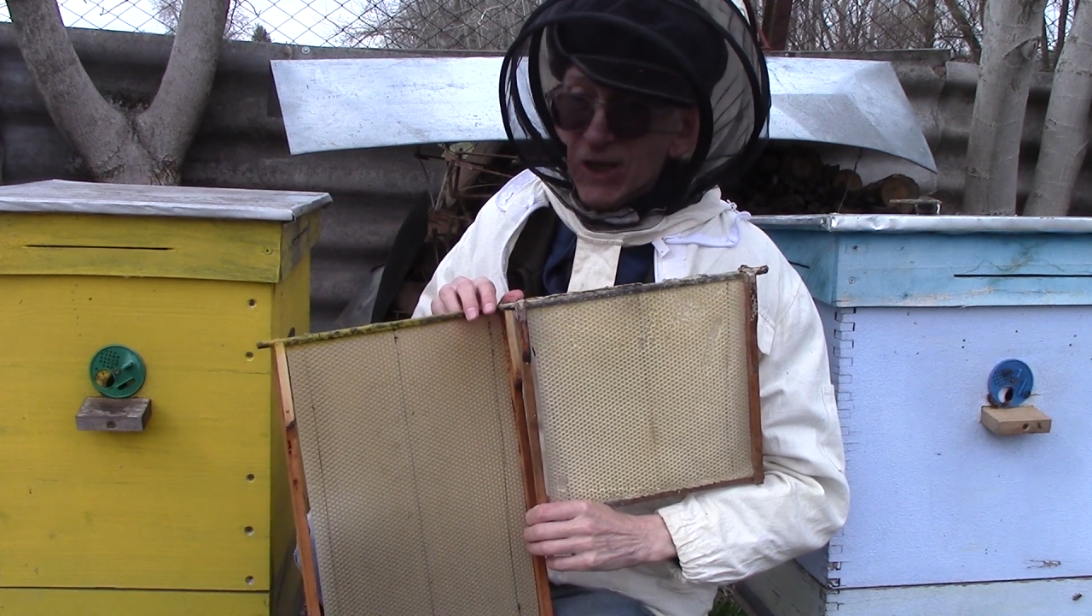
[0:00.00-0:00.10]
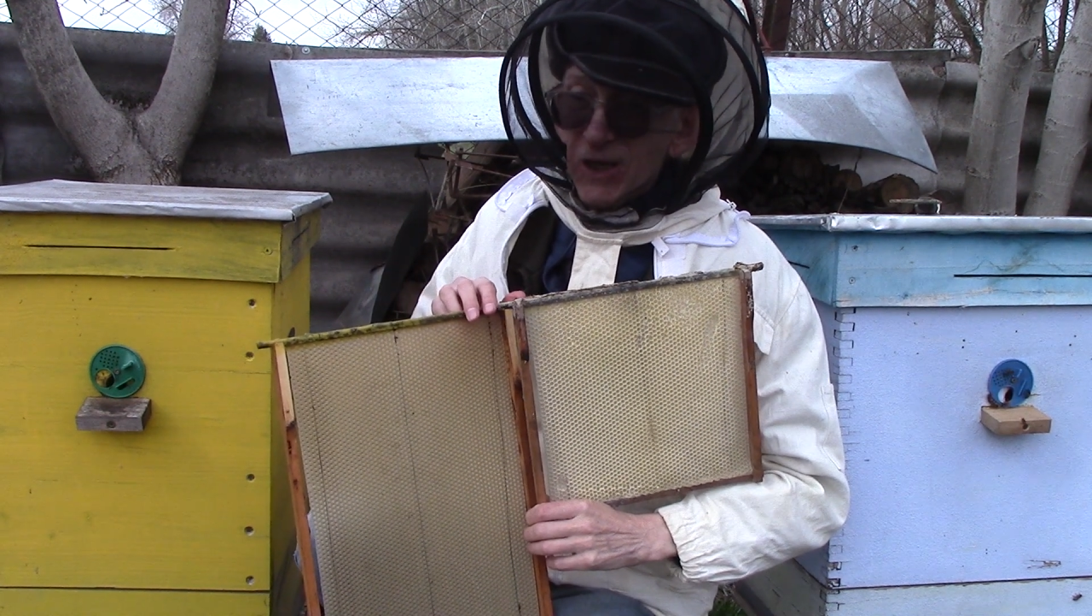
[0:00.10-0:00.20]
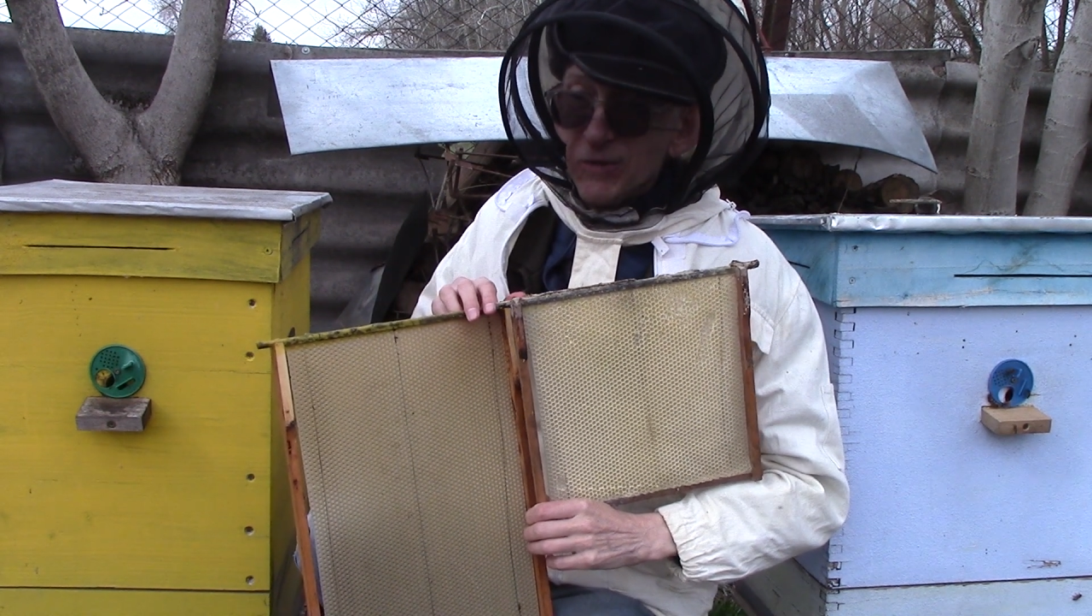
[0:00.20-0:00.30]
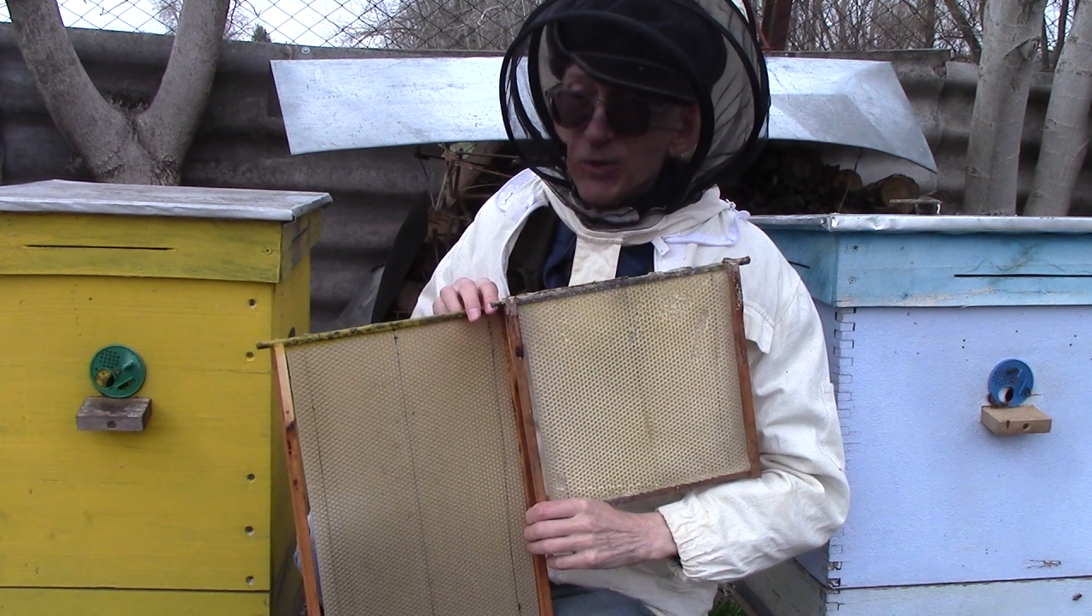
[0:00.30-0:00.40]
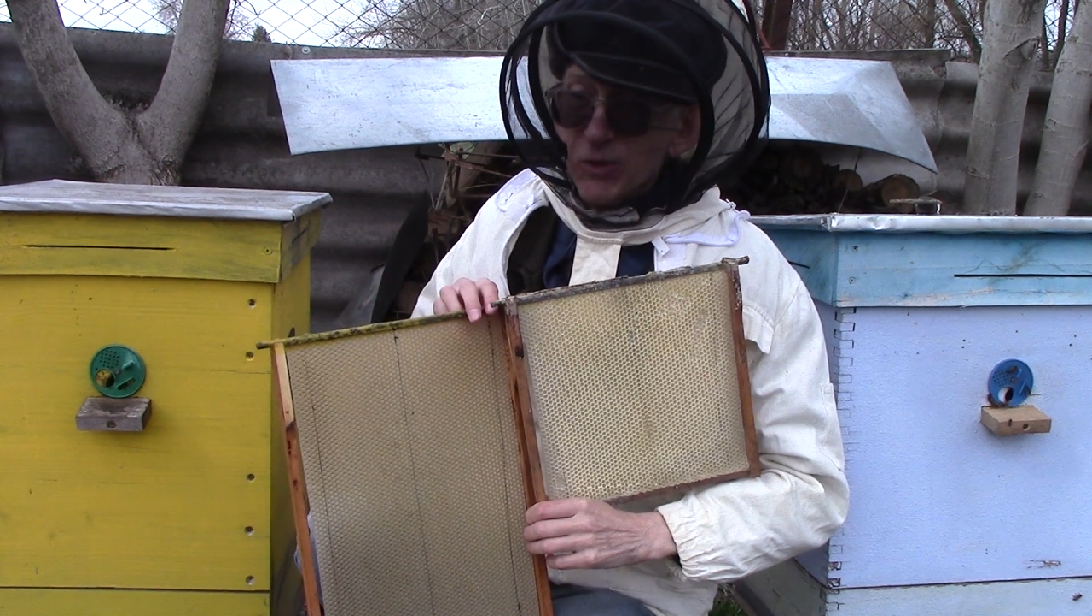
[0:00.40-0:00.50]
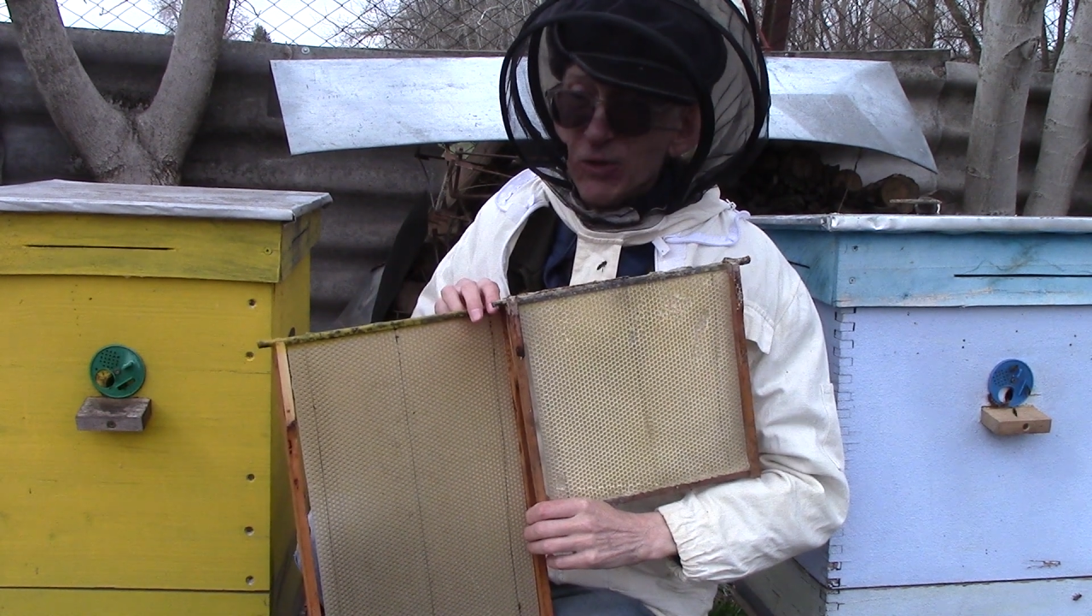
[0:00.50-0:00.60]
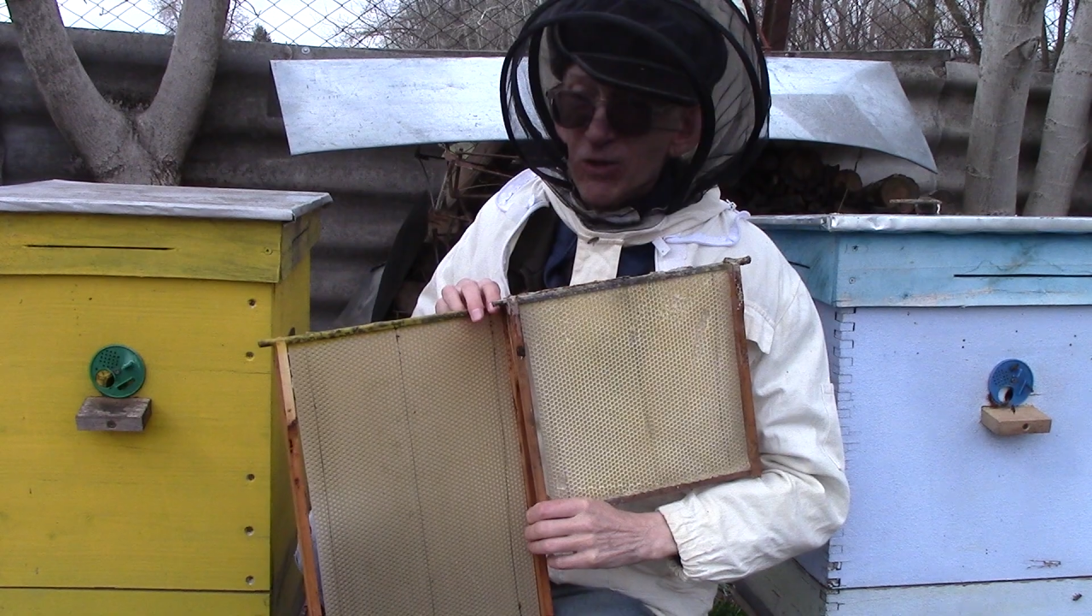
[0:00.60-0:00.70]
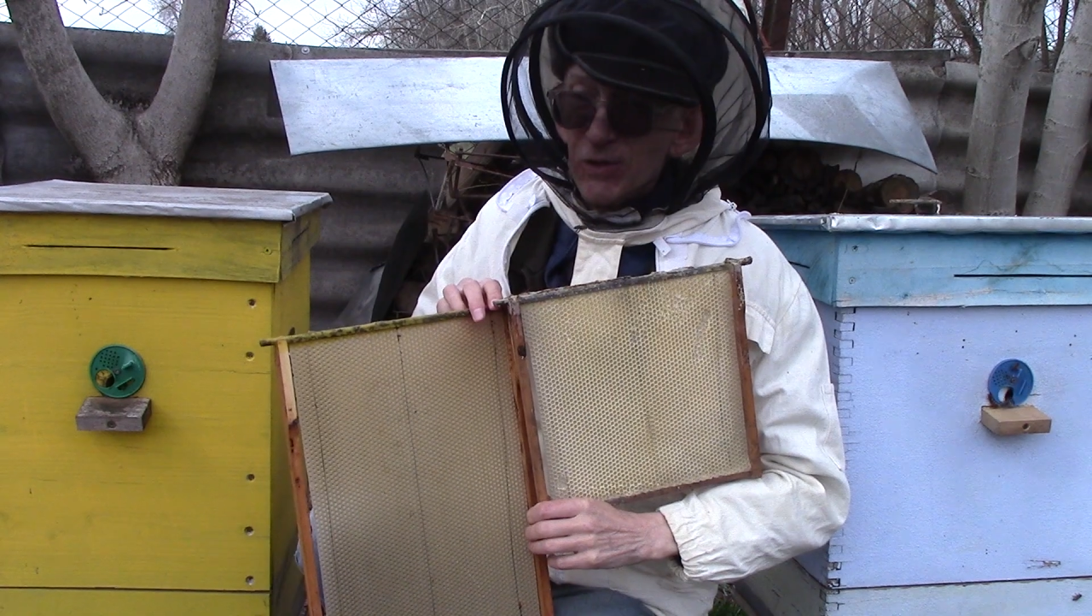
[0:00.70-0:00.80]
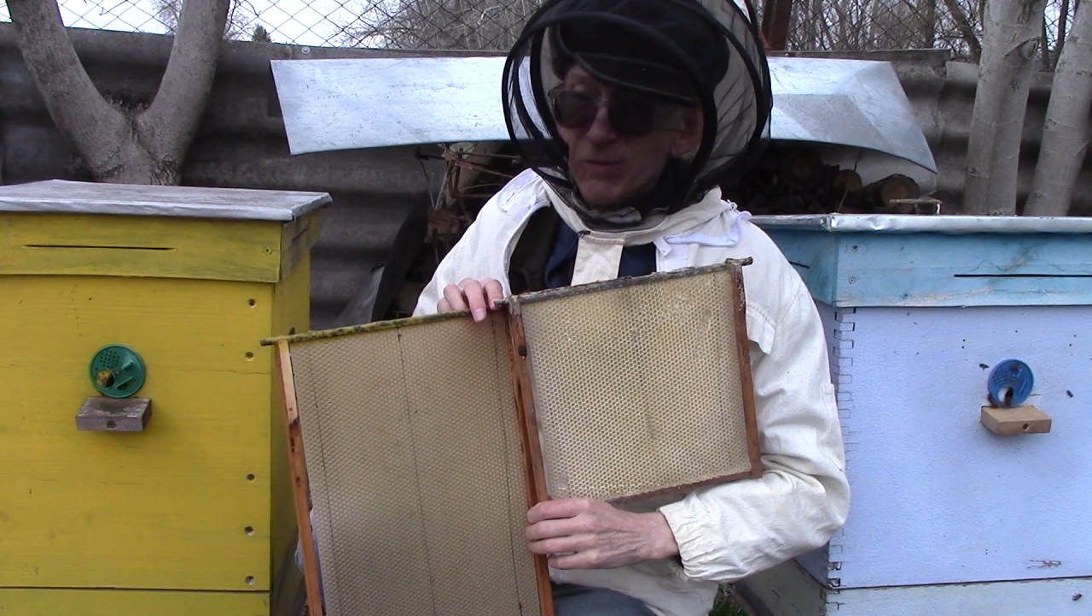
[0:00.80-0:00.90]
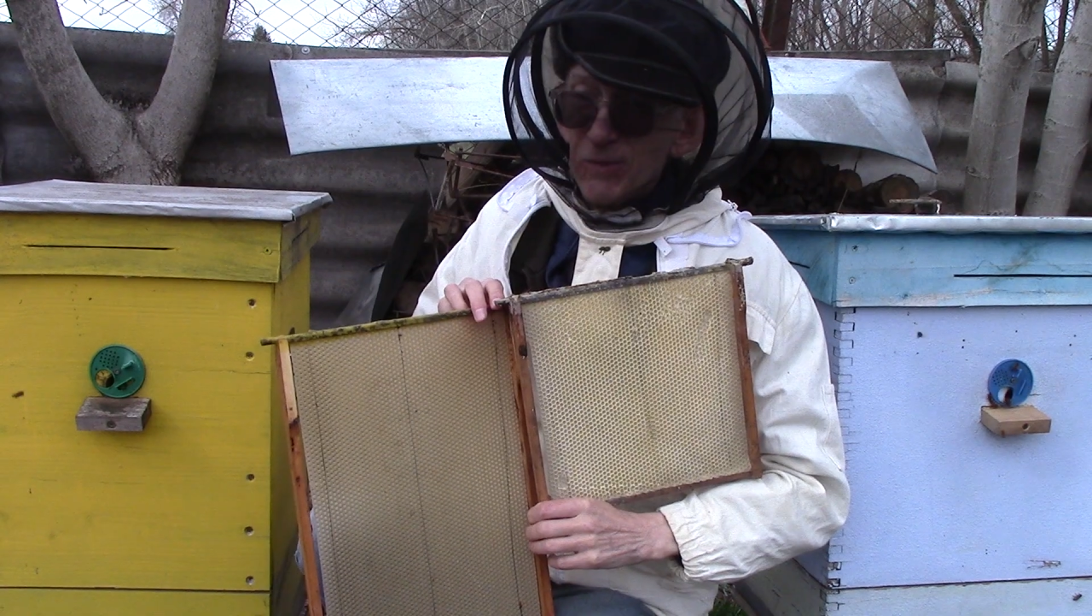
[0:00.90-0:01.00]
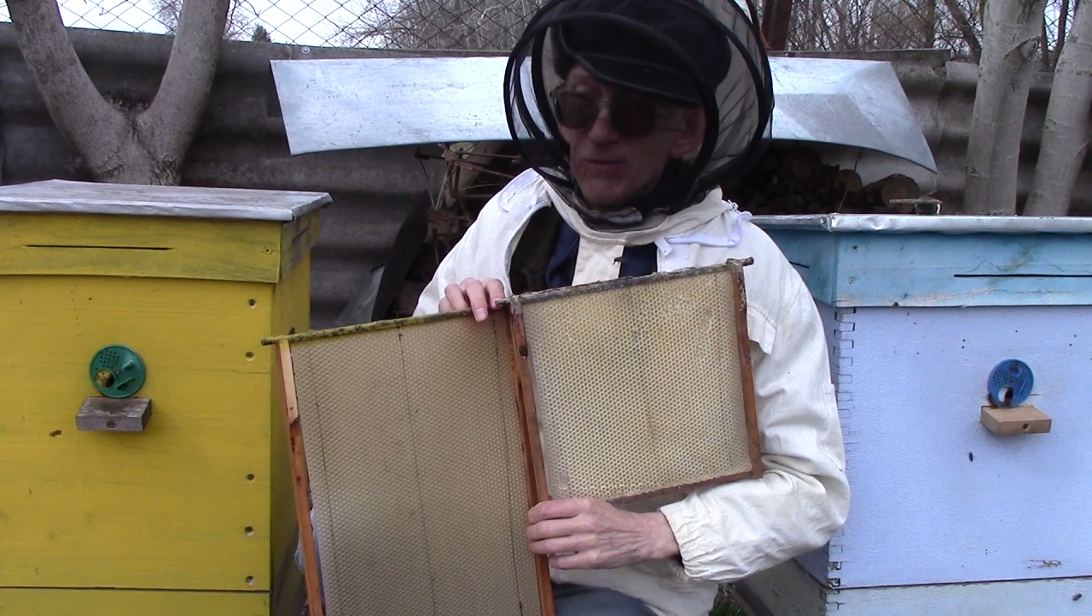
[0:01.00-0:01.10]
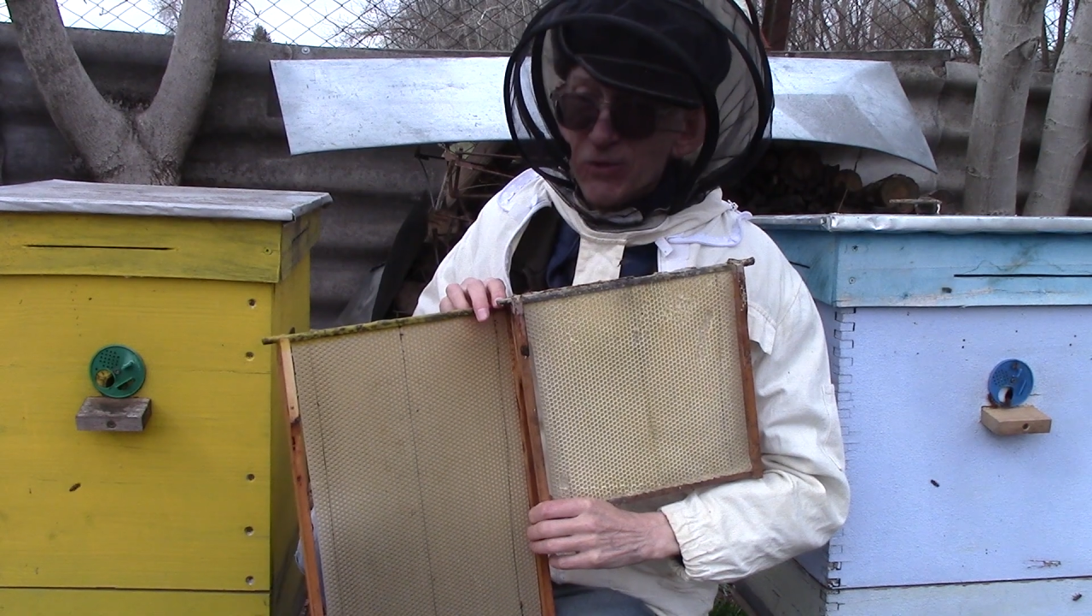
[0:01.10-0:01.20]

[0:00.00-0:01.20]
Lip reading: and more knowledgeable for